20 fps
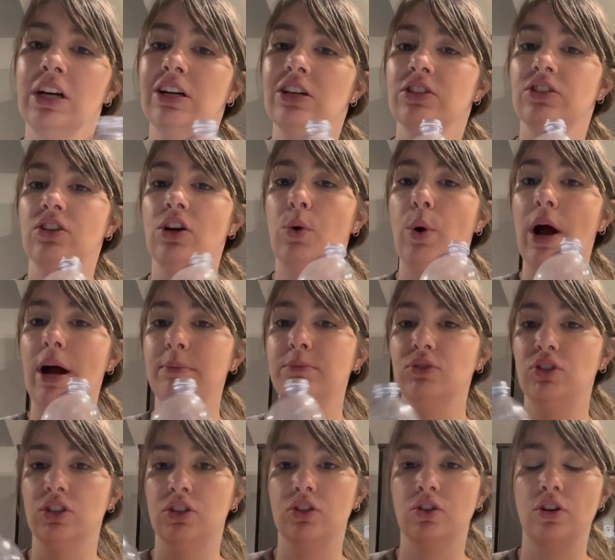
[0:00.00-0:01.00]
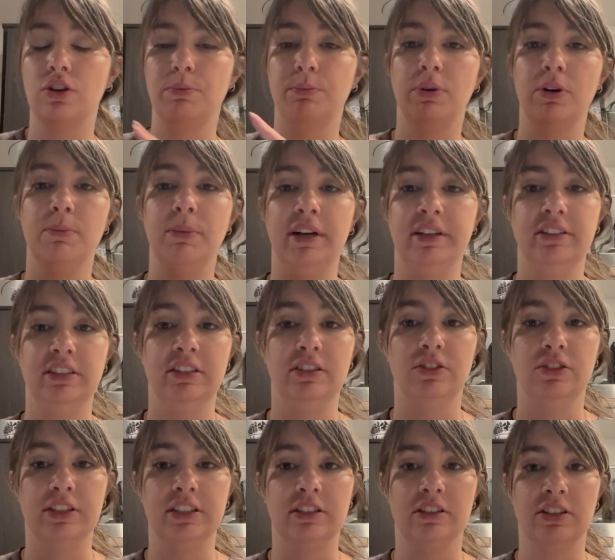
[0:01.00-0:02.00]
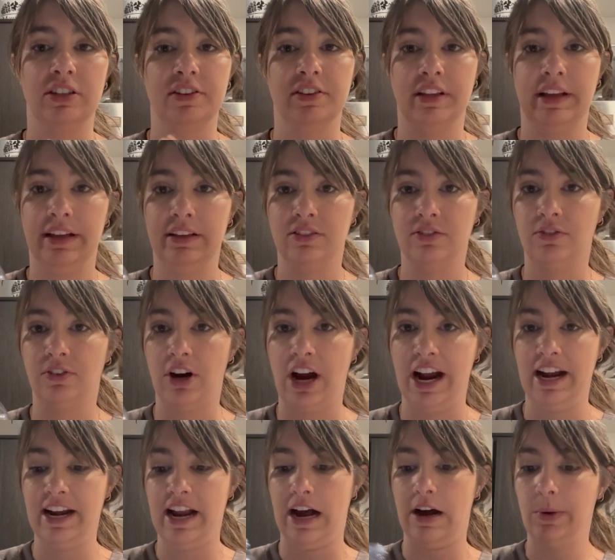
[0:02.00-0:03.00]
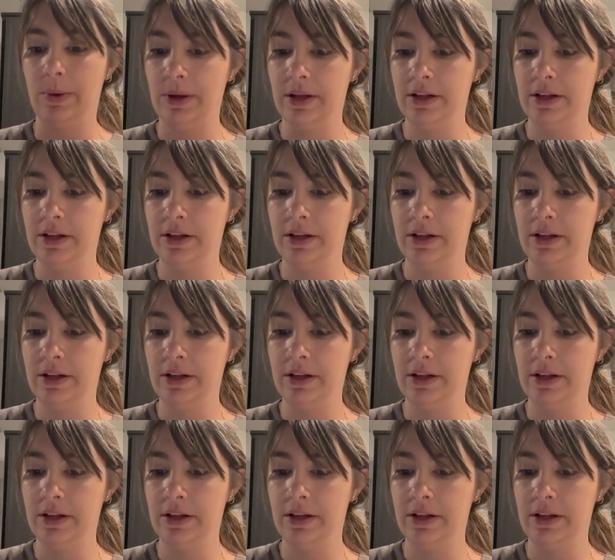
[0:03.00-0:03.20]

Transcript: So I'm just going to put my degreaser in this for right now.